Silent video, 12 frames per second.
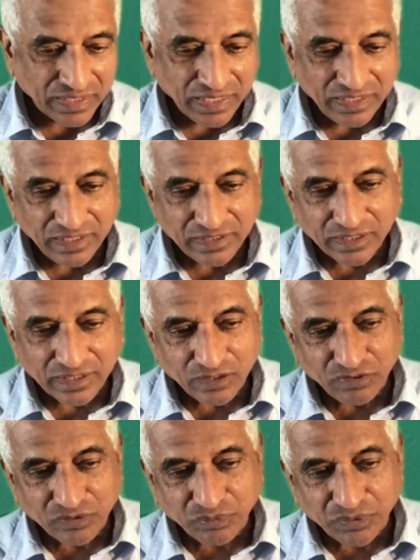Kindly turn
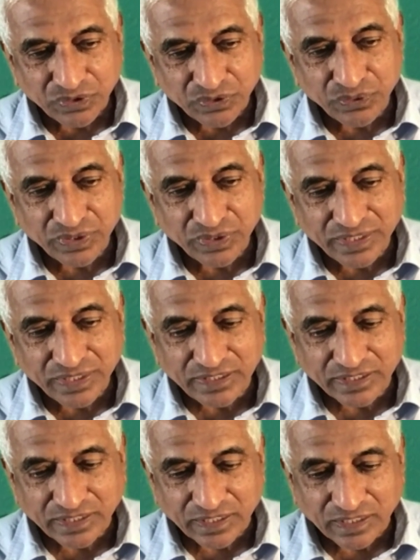with me to
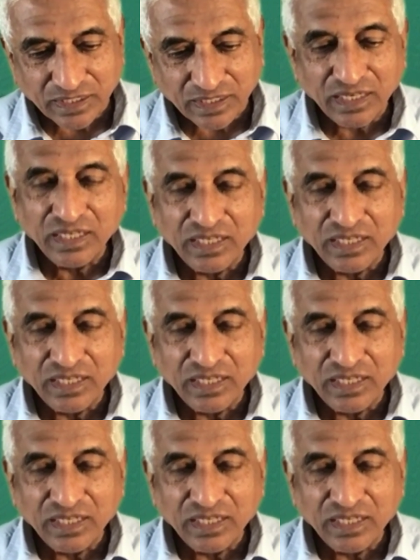Ezekiel